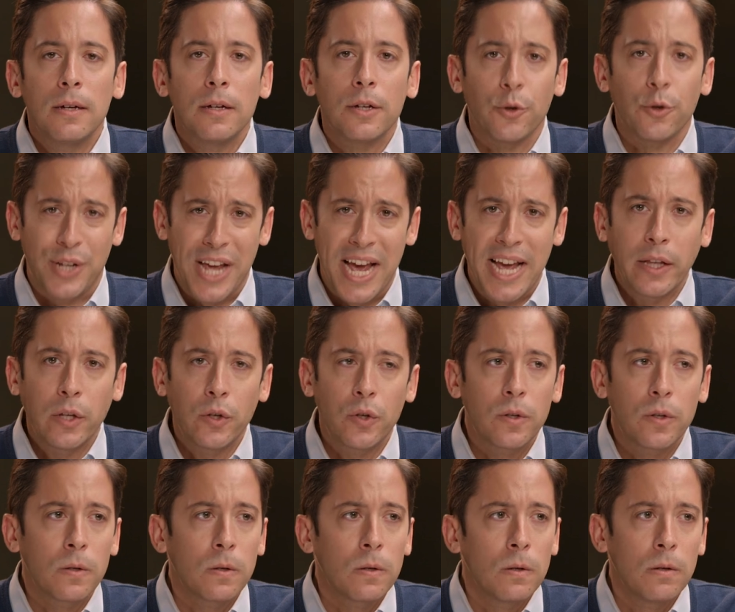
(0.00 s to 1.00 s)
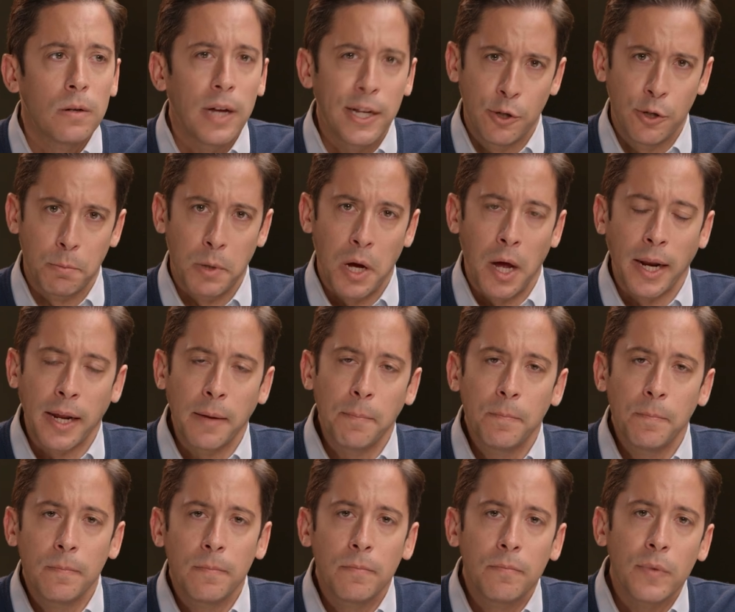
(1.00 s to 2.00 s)
your tastes, and your body
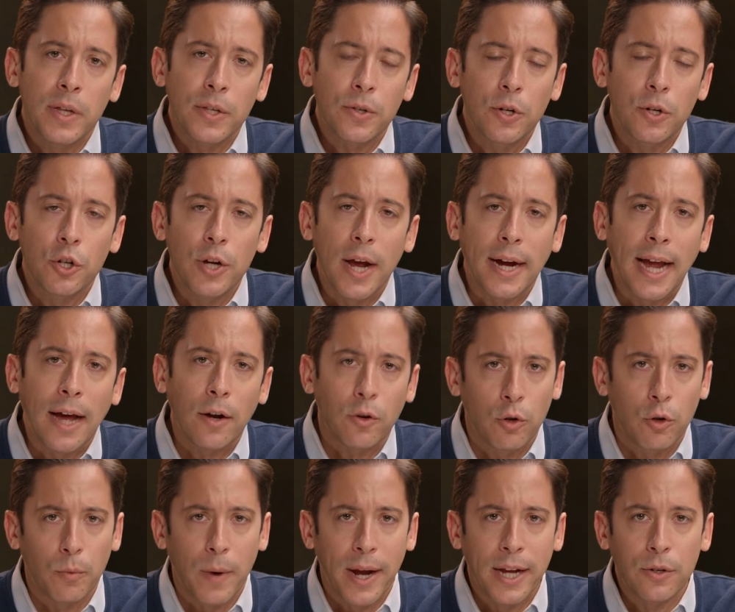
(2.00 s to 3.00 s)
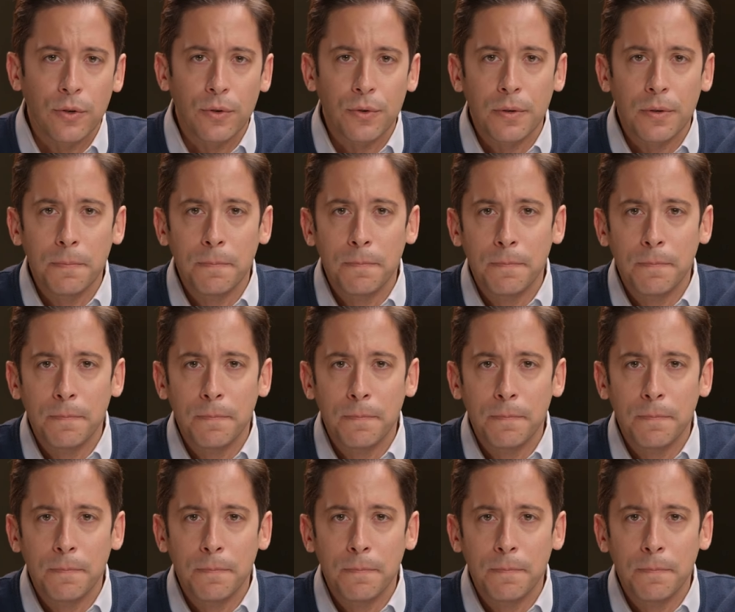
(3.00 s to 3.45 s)
is to check out Good Ranchers.